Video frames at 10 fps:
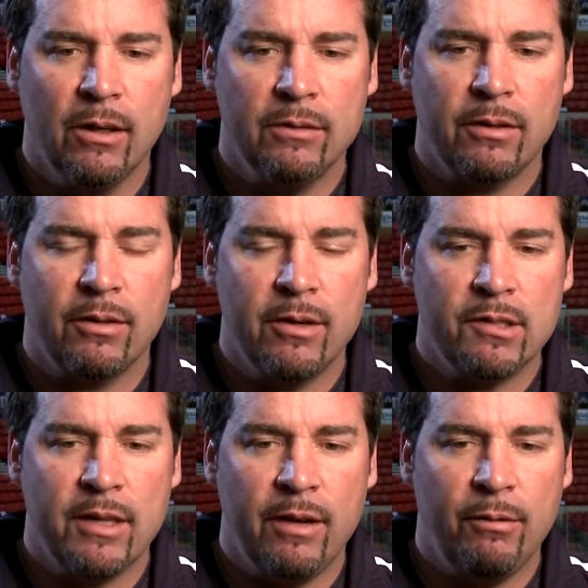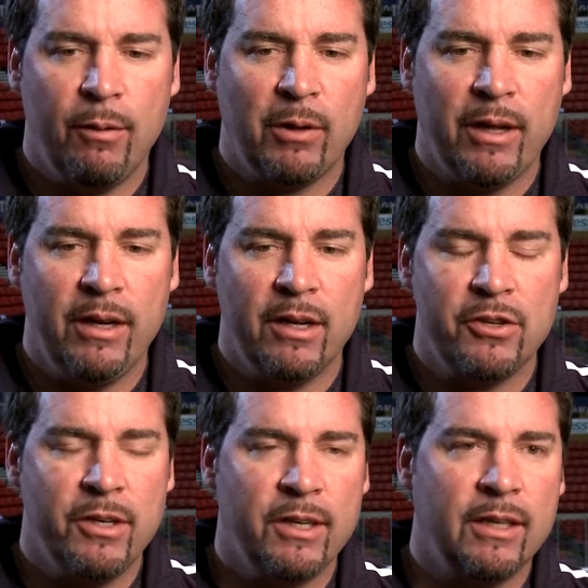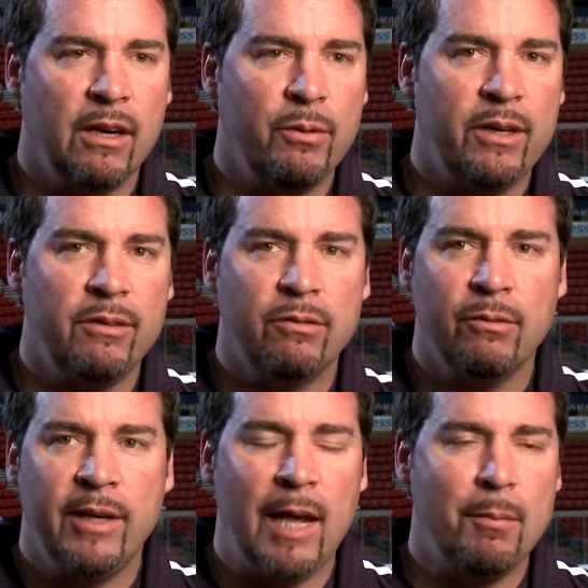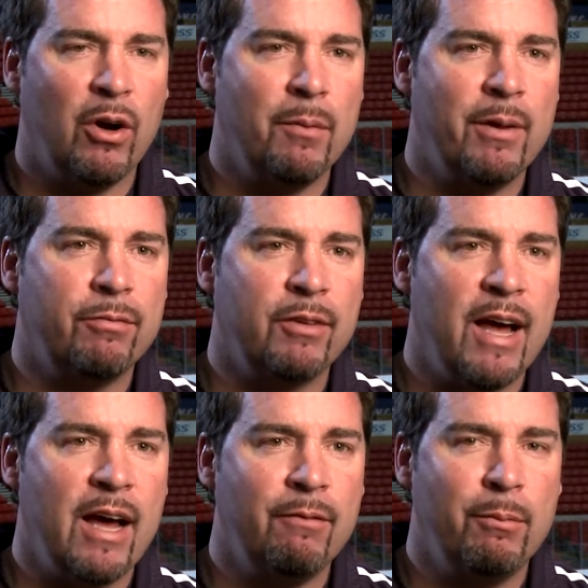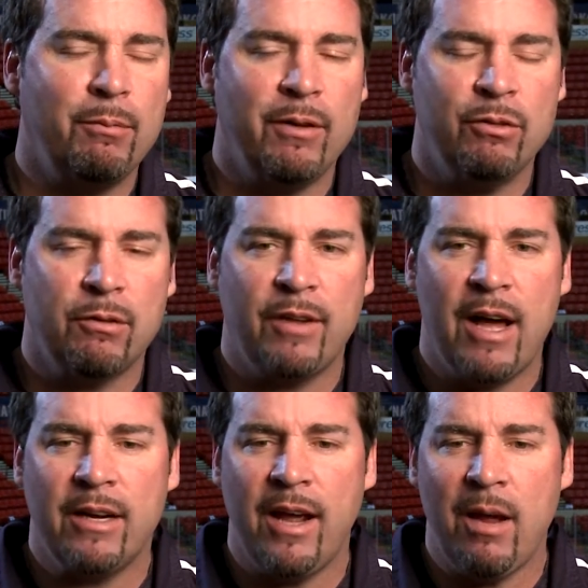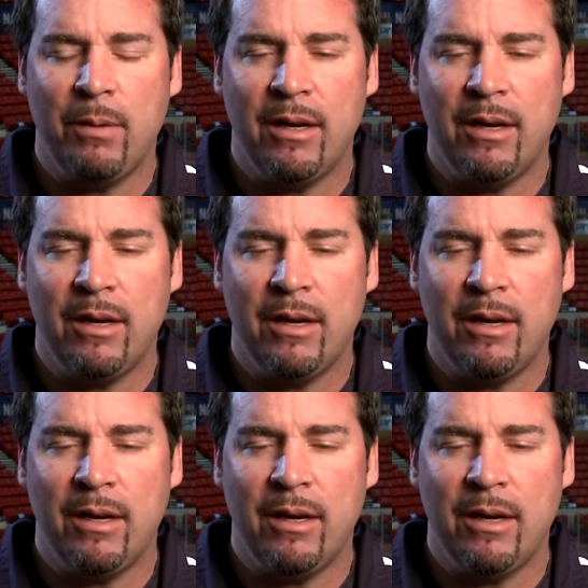the Thursday that we played against Utica, we came out a bit flat, and it was a flat game.